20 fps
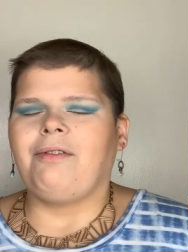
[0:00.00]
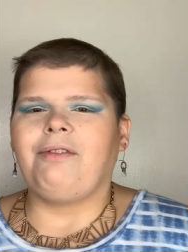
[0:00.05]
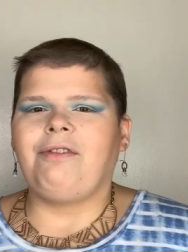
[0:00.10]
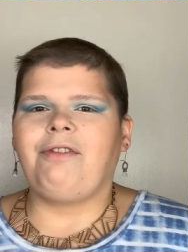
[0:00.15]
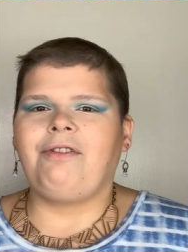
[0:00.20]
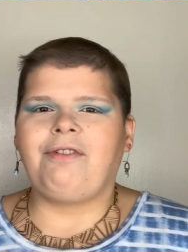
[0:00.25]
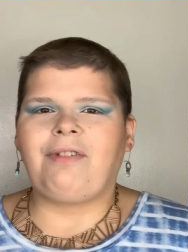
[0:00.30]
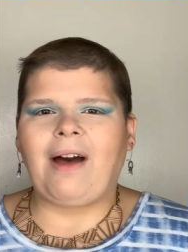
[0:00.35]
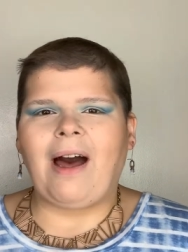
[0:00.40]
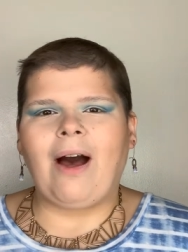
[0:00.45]

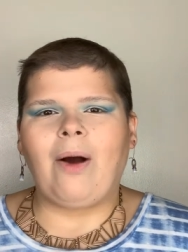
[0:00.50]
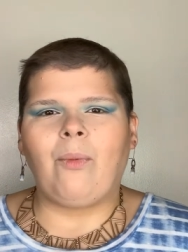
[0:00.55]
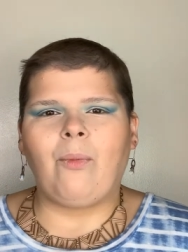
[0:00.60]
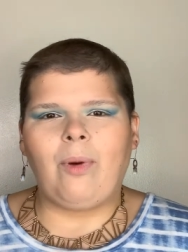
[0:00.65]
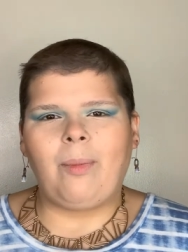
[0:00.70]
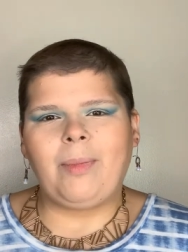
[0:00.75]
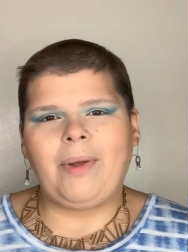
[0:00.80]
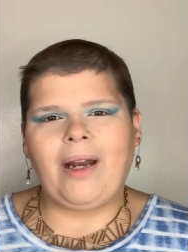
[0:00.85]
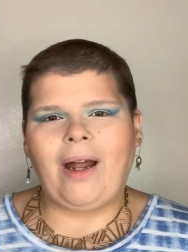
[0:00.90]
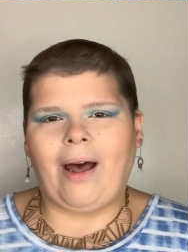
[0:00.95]
fat
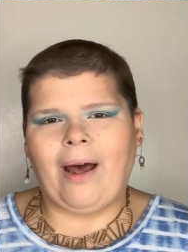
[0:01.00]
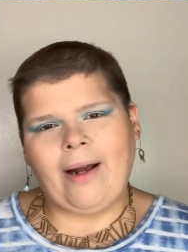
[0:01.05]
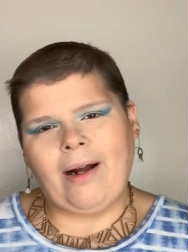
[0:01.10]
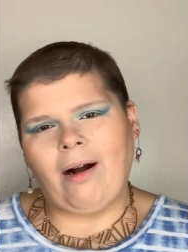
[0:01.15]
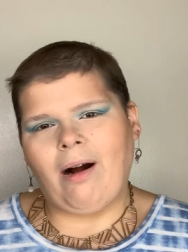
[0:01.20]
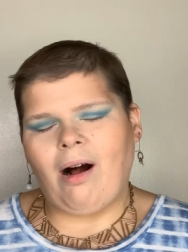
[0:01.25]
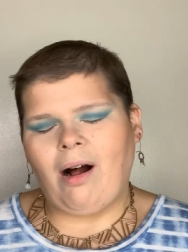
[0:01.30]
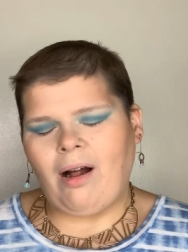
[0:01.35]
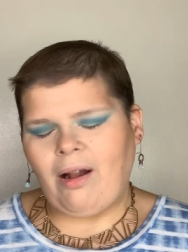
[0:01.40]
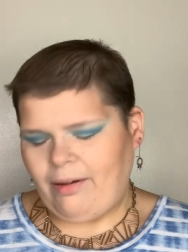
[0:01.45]
women
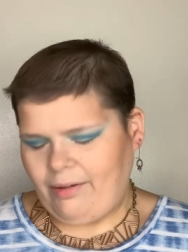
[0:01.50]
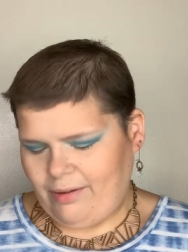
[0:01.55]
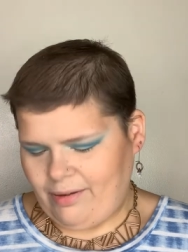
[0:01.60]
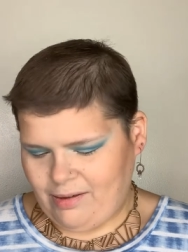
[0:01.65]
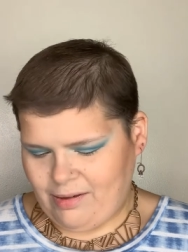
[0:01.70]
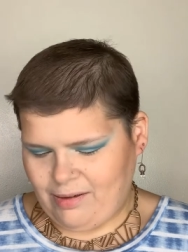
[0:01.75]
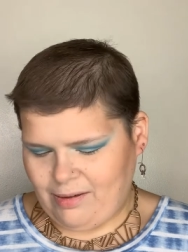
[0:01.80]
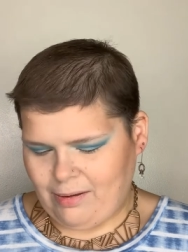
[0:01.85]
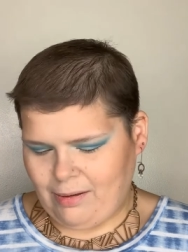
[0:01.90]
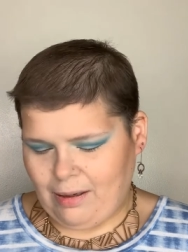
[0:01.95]

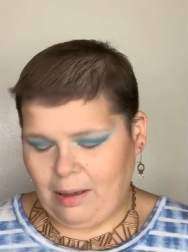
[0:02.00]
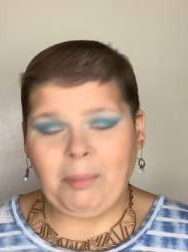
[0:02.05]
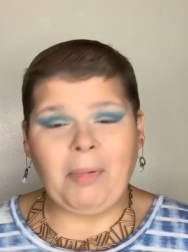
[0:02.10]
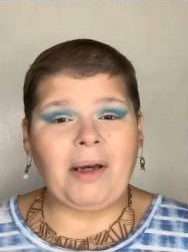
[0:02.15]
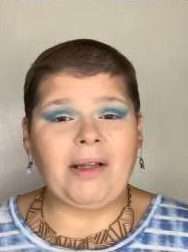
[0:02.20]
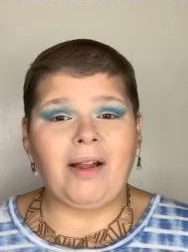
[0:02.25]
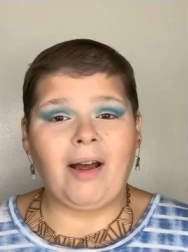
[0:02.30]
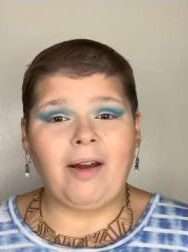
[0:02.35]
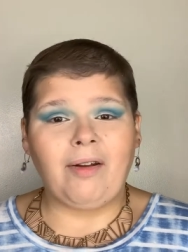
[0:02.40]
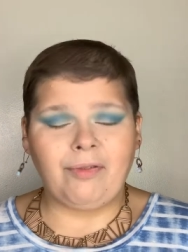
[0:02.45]
icons in
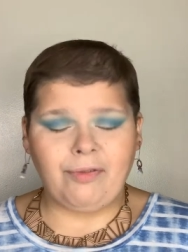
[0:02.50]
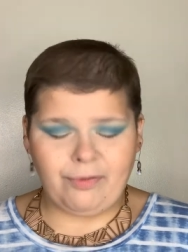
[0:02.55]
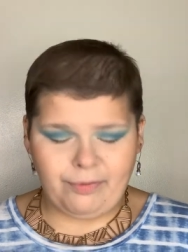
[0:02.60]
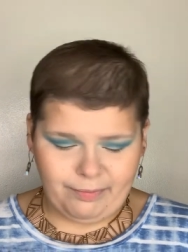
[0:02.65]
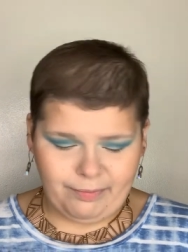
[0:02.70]
my life.